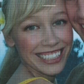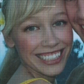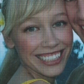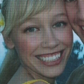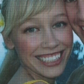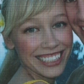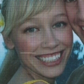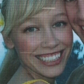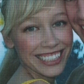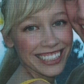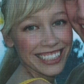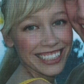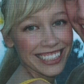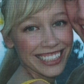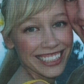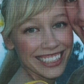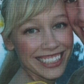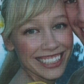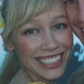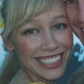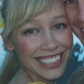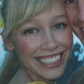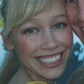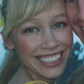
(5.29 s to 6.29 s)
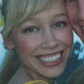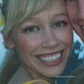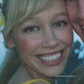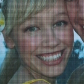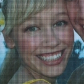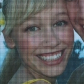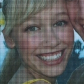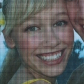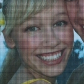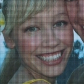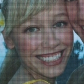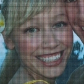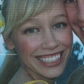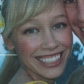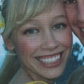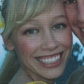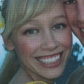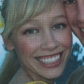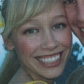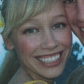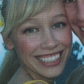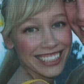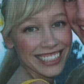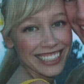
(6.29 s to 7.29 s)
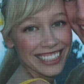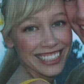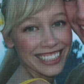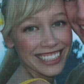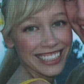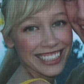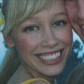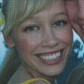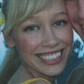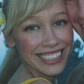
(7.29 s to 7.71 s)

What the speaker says: the road, headphones tangled, and a